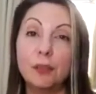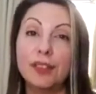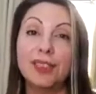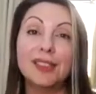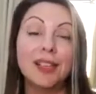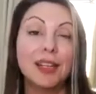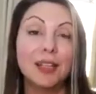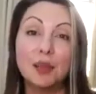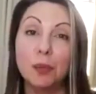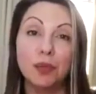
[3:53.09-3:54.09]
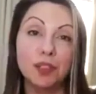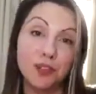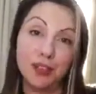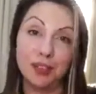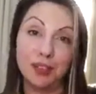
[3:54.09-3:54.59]
the second most
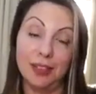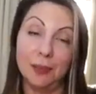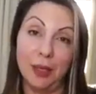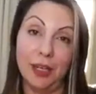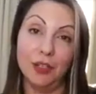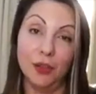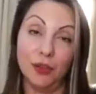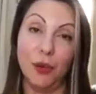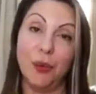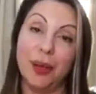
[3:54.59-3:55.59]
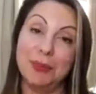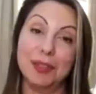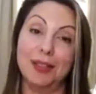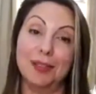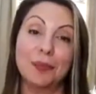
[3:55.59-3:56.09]
visited page on your
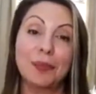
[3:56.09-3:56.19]
website.